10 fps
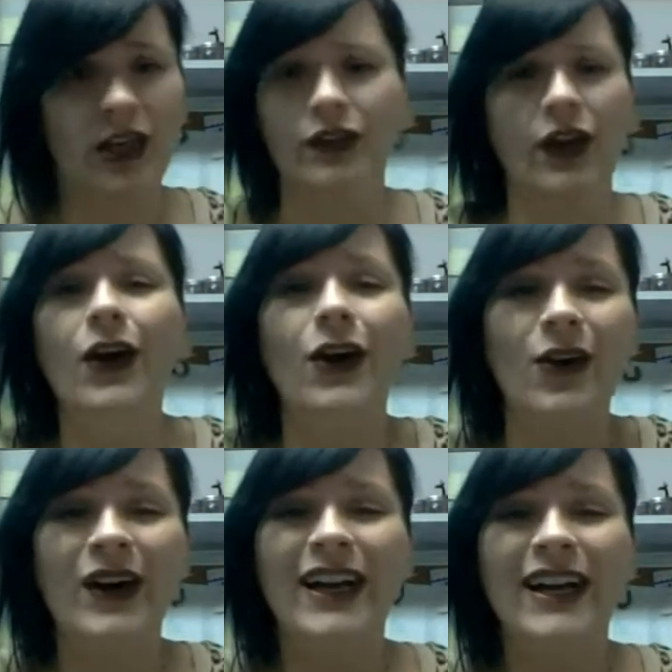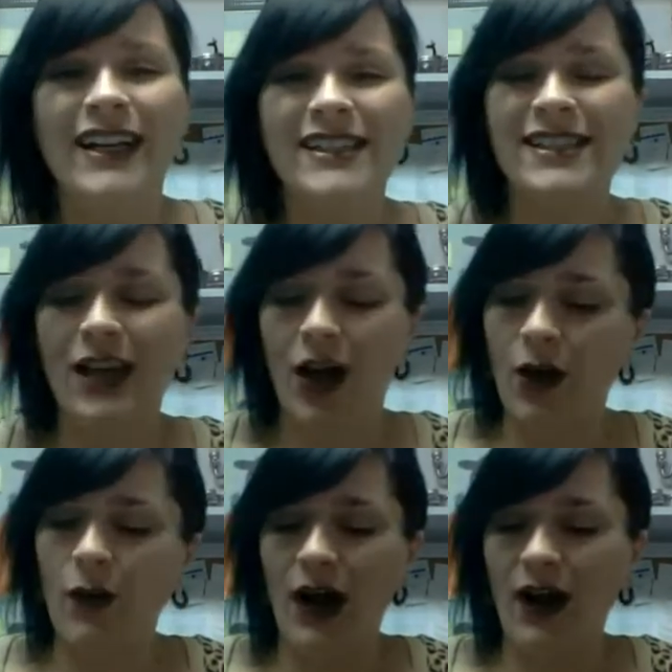I don't know.
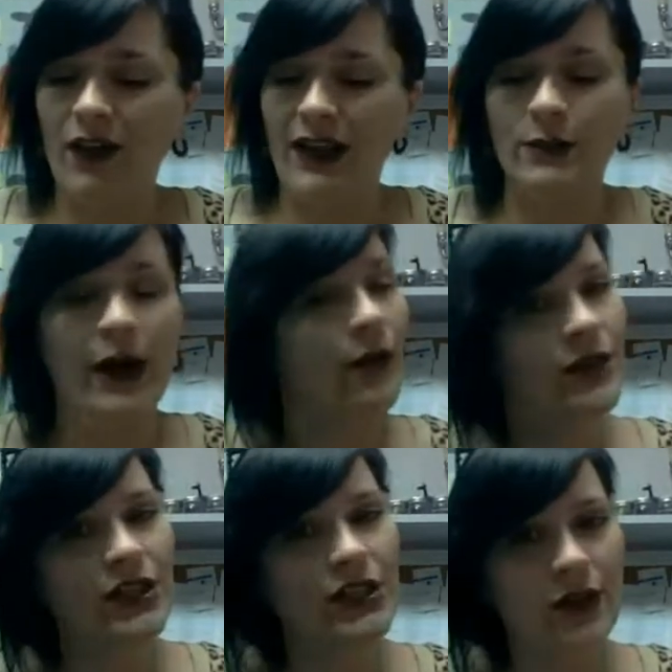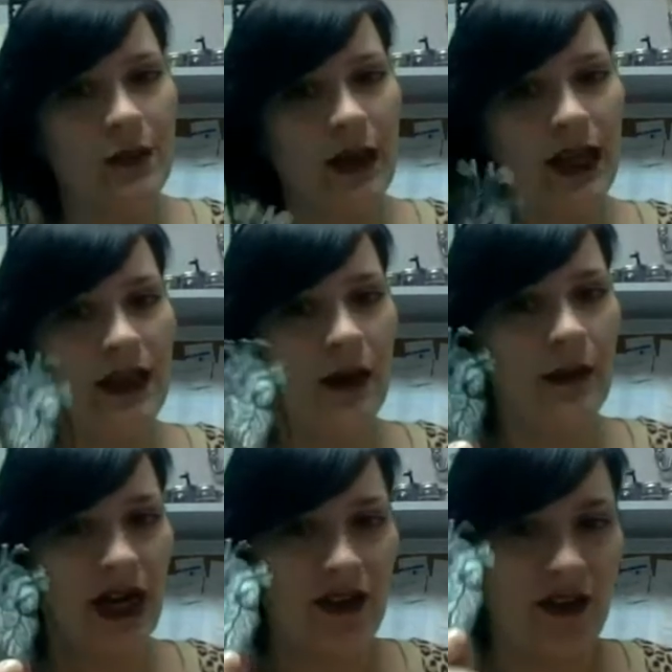So that's why I originally started making them,
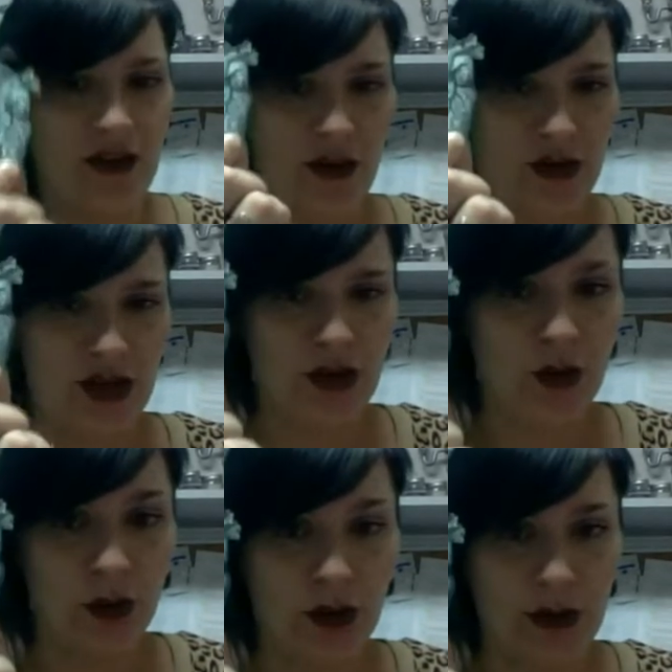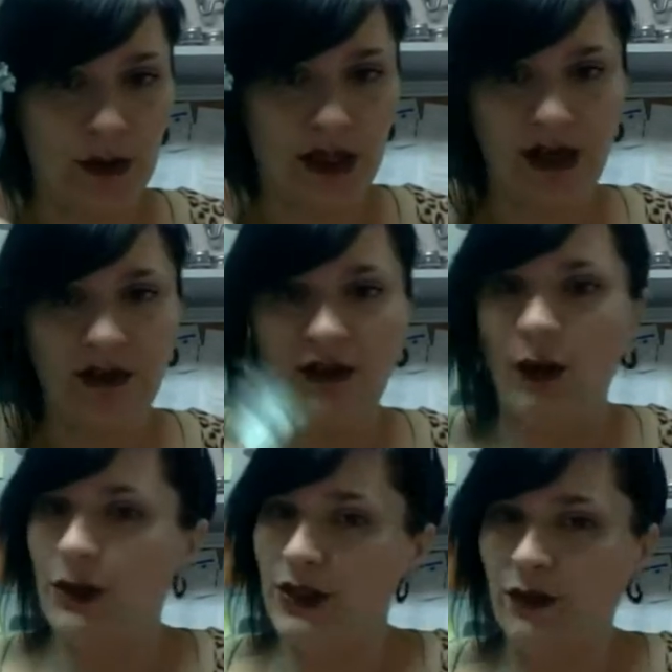but I think they're just cool and creepy enough
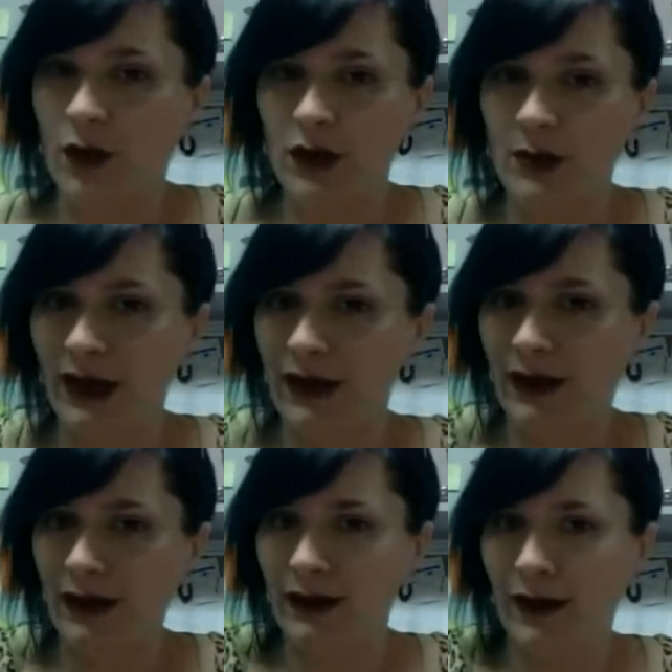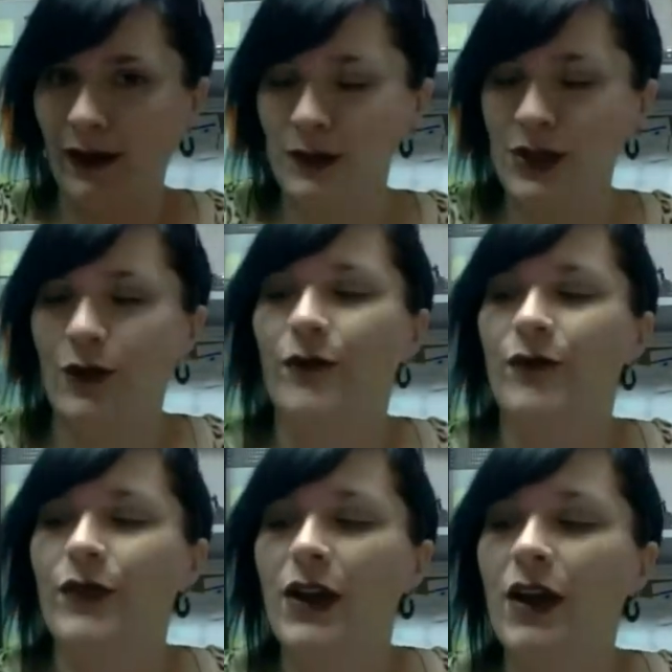that witchy folks might like them too.
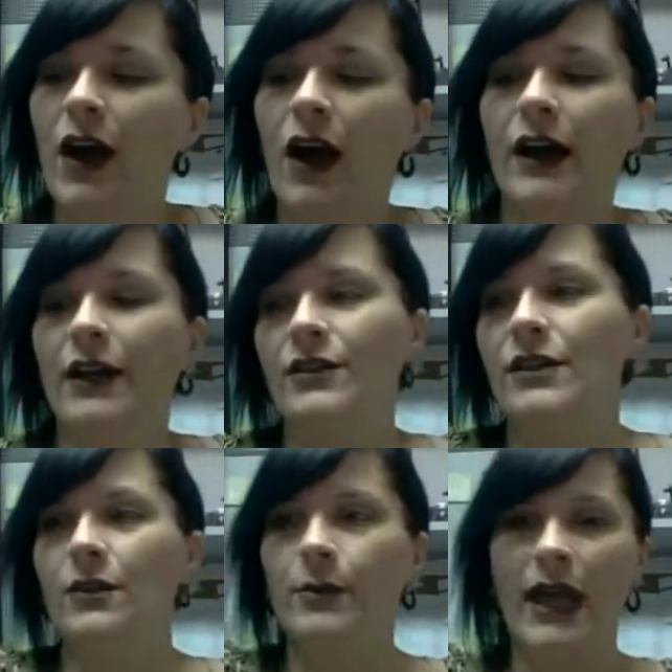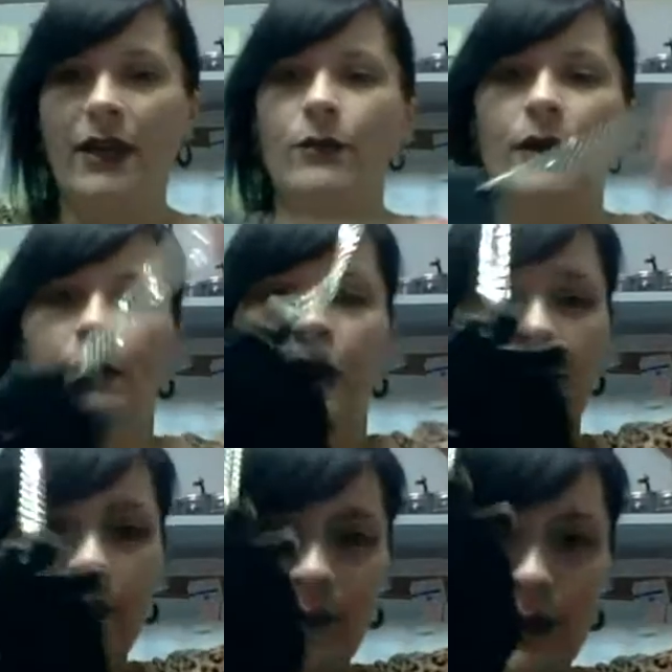All right, here's another black and white one.